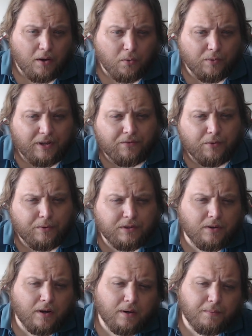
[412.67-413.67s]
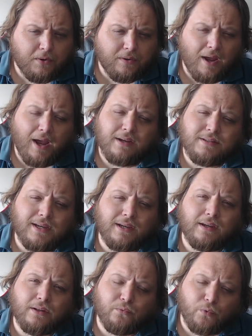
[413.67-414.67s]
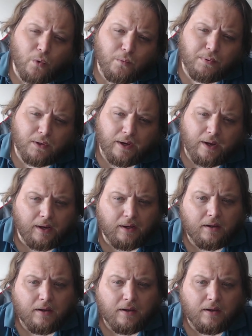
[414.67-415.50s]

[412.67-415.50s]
Whenever we talk about acting and role-playing,